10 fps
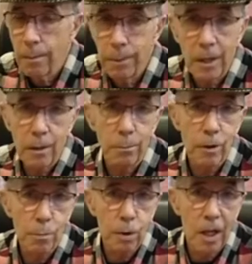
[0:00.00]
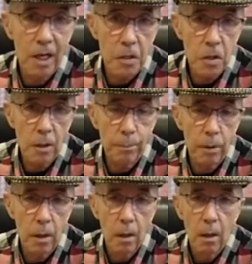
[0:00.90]
pick some supplies
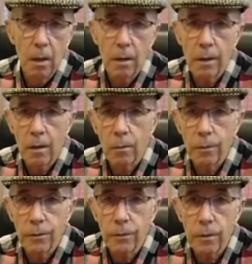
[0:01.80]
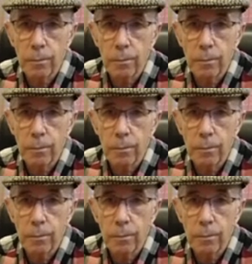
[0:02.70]
up. That was